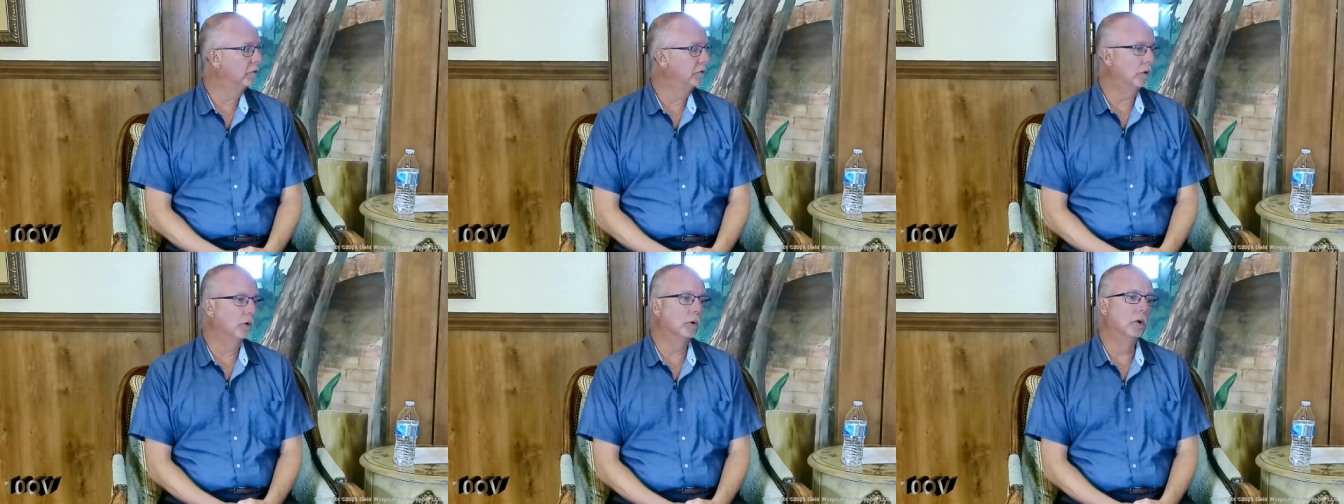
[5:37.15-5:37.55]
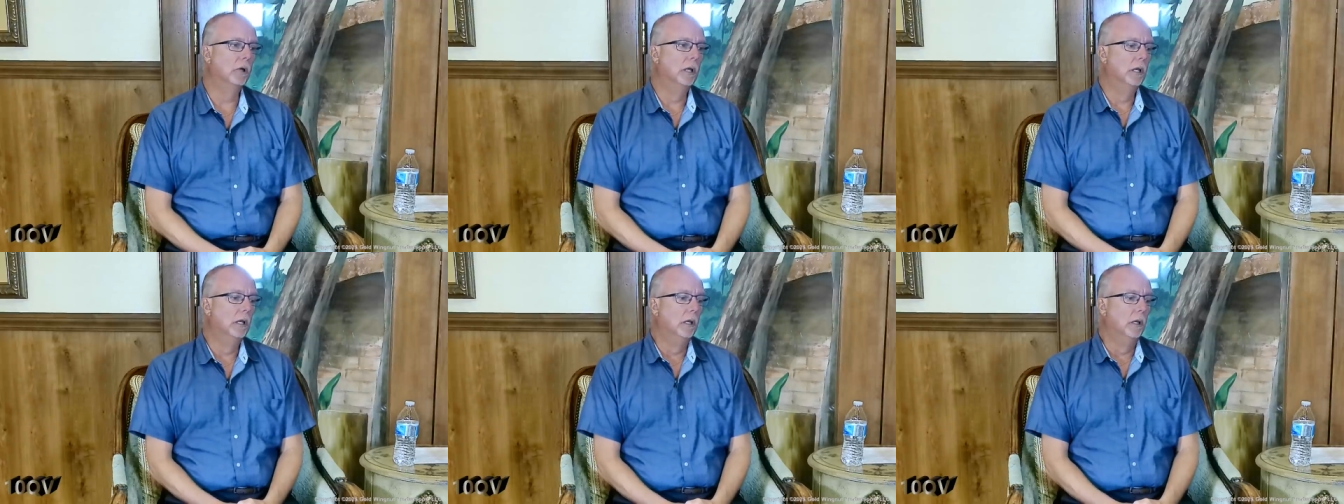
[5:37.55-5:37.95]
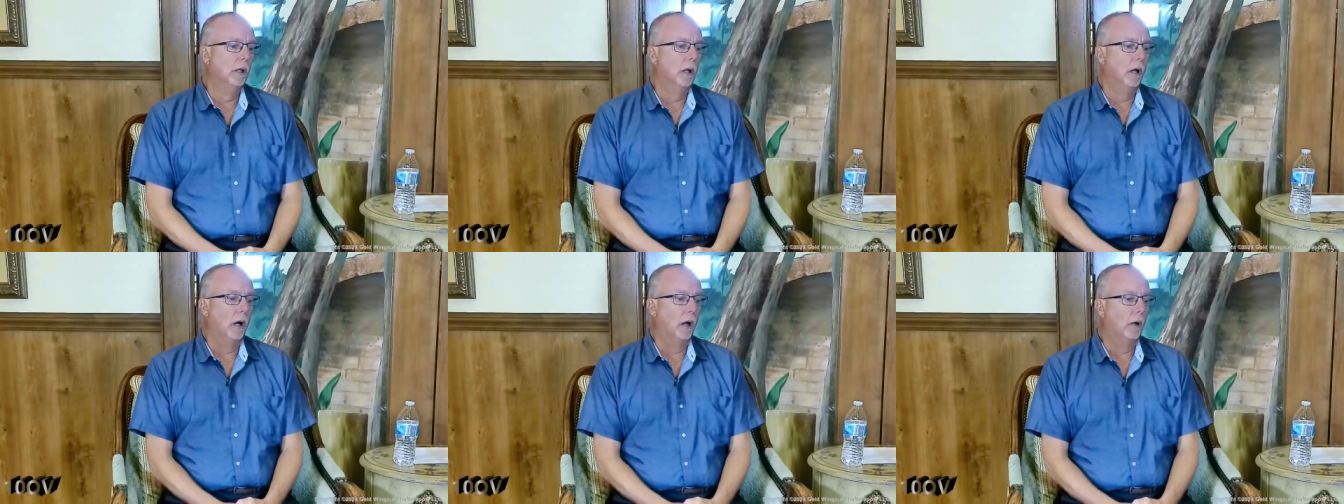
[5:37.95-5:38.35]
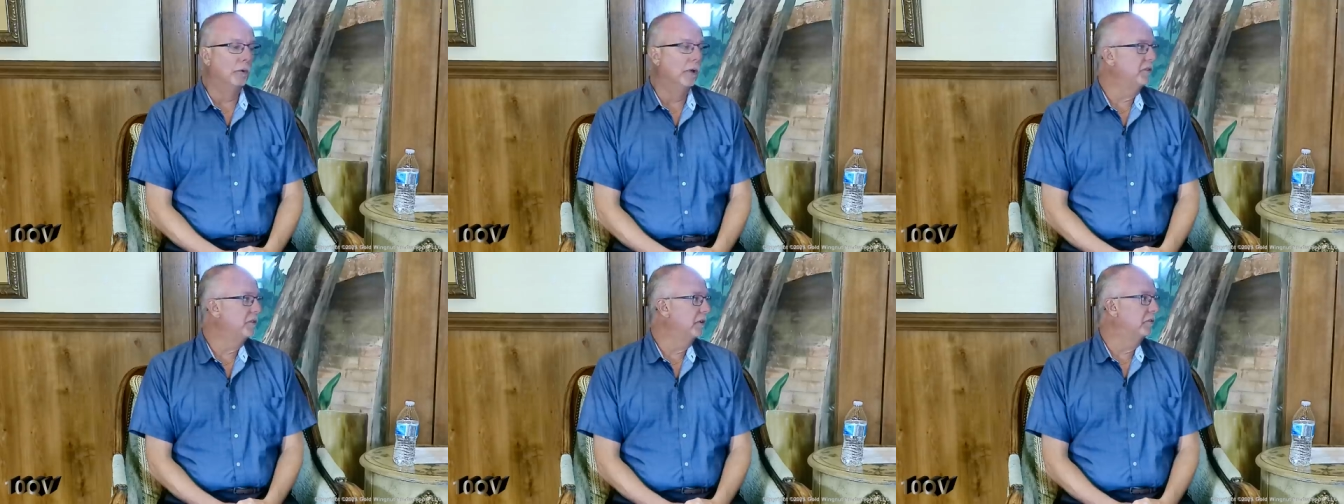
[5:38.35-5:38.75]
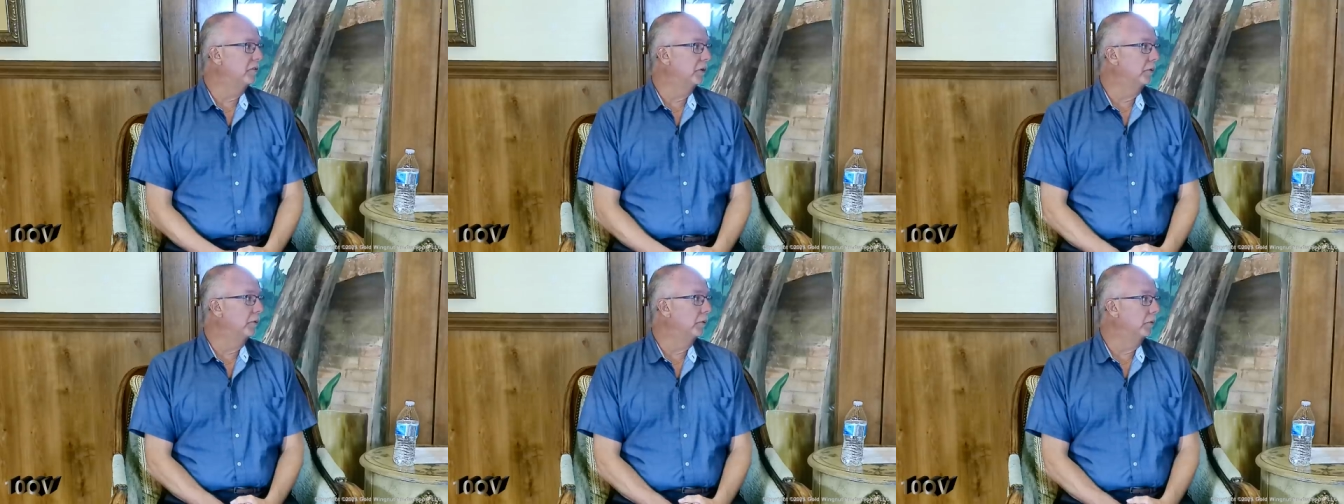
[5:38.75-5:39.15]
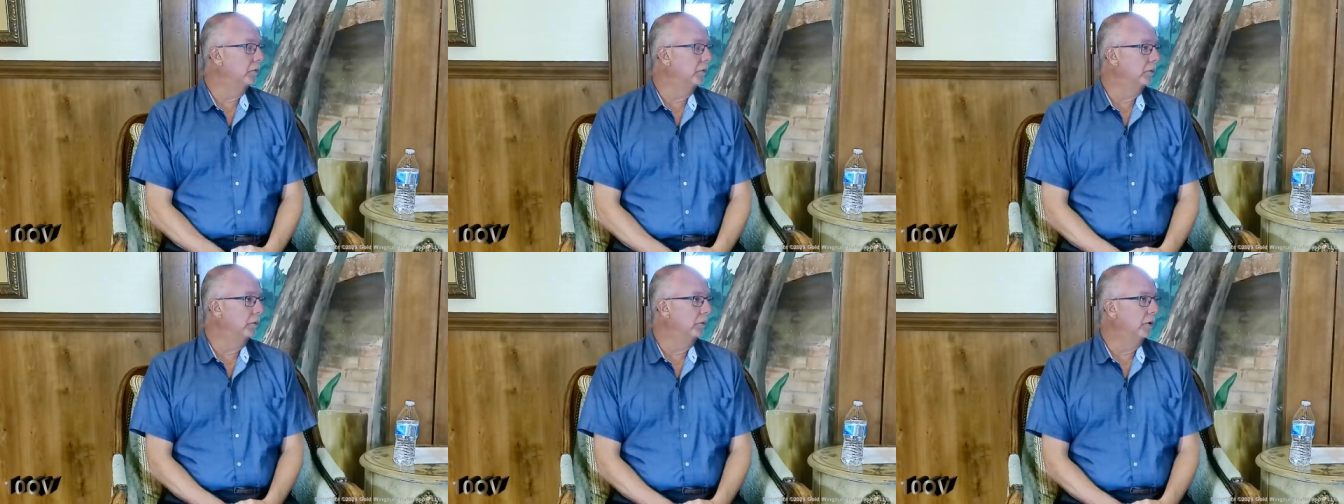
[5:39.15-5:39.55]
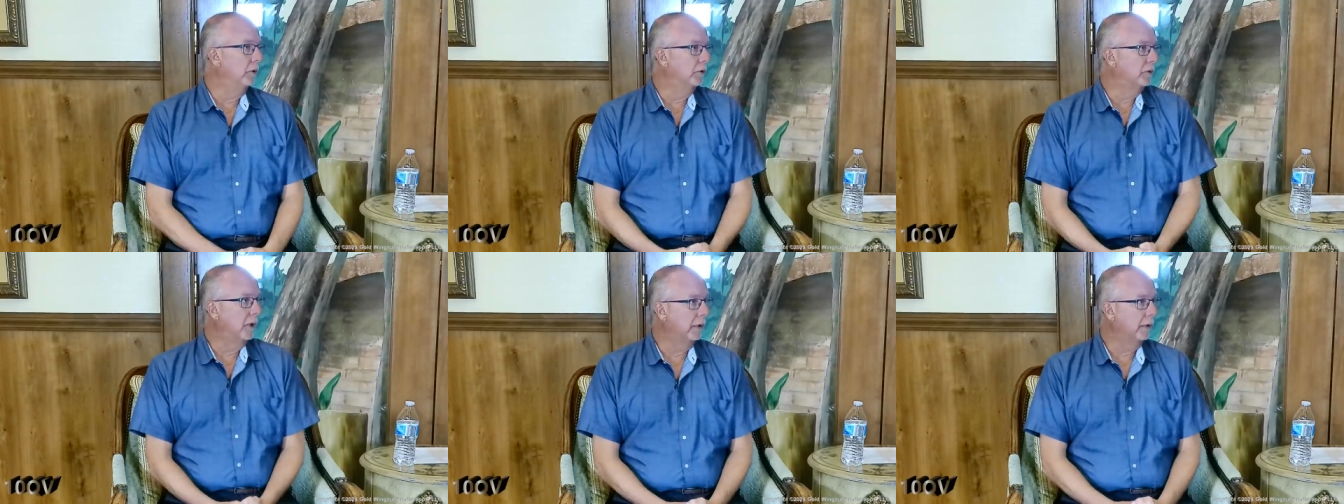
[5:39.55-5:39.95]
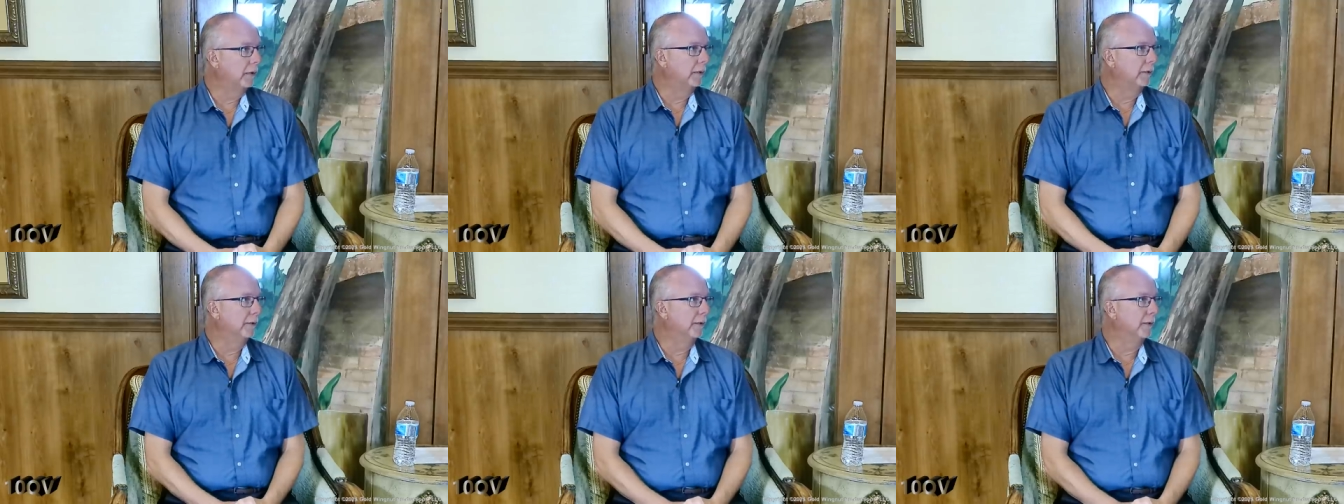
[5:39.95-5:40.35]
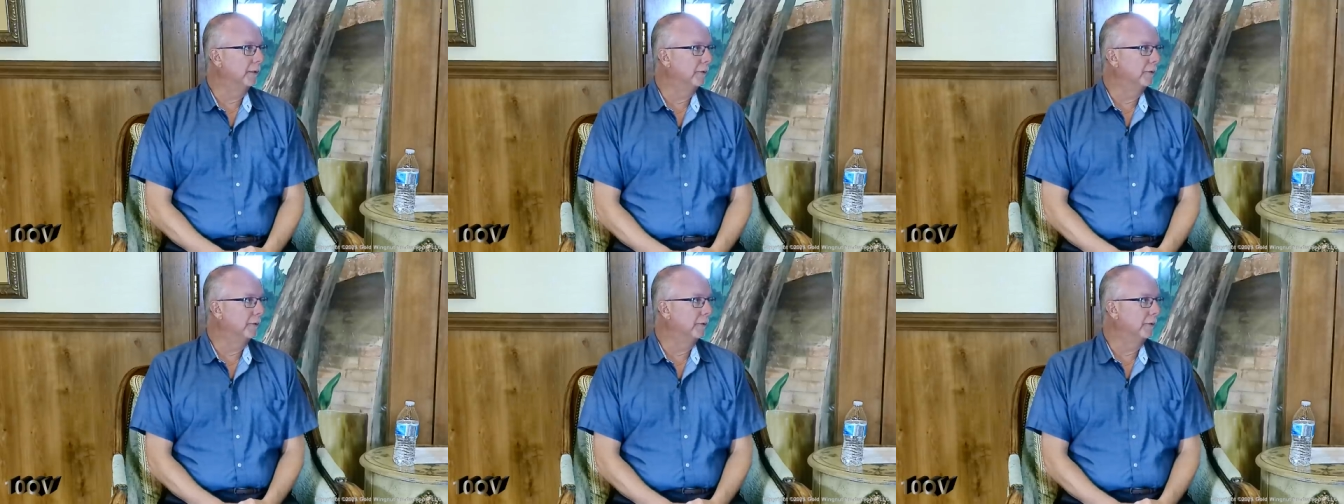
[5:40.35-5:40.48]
So our residents are, you know, it's kind of like